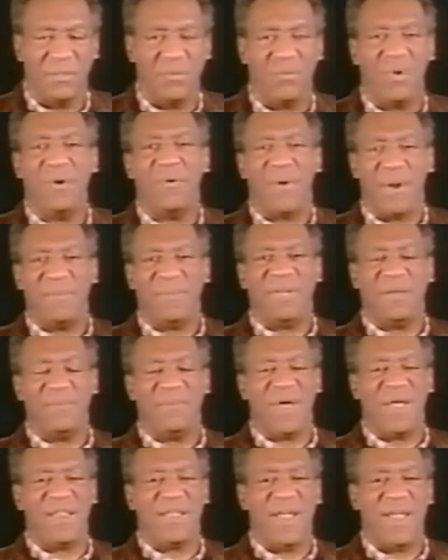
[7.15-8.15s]
And what do I
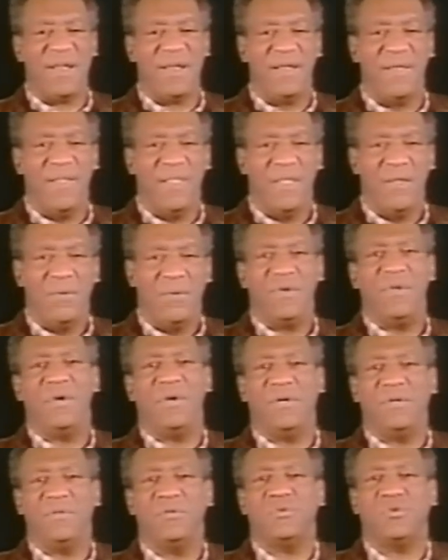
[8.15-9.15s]
mean by that? Well,
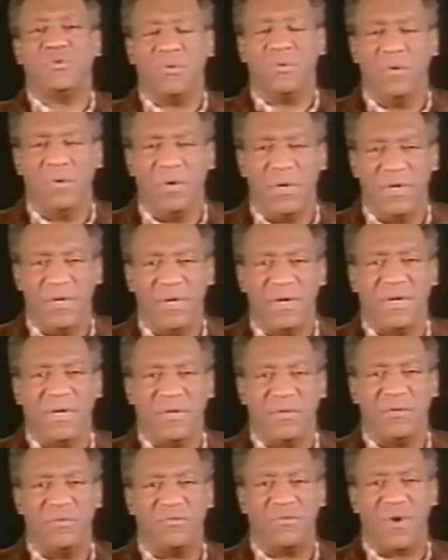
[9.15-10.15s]
you can do school or you
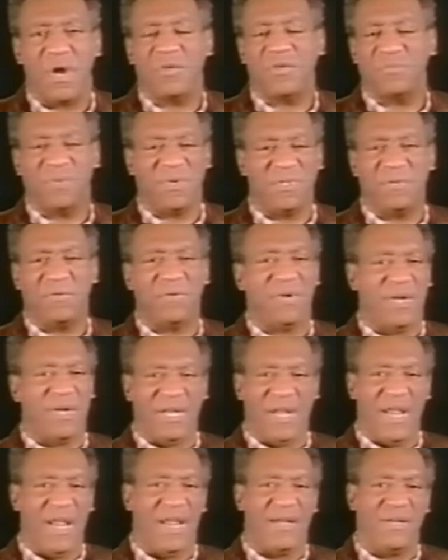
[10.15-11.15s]
can do drugs, but you
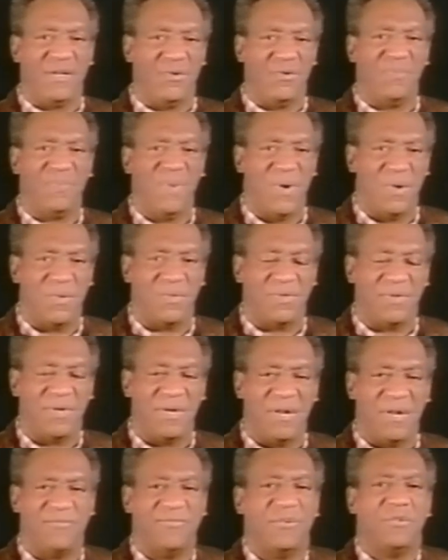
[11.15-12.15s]
really can't do both.
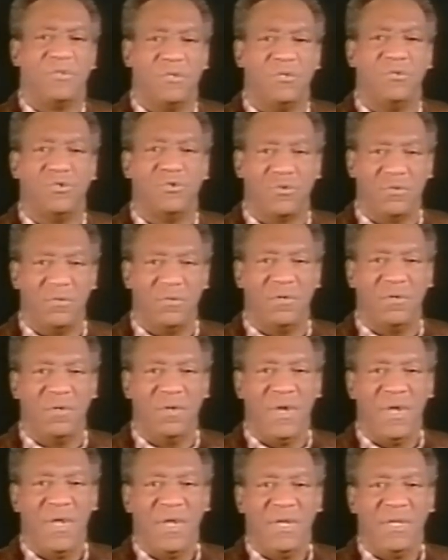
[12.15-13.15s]
Now, if you choose
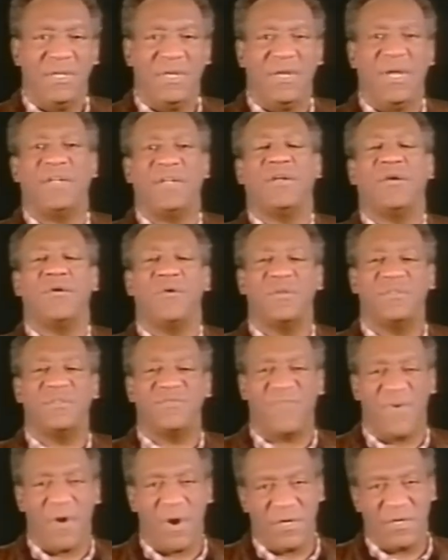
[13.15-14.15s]
school, you get to go
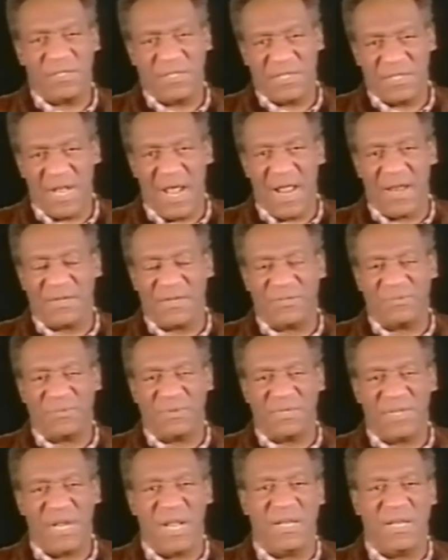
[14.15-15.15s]
as far as your
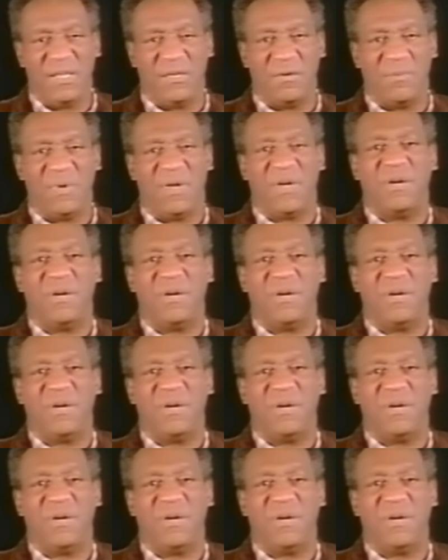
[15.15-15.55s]
talents will take you.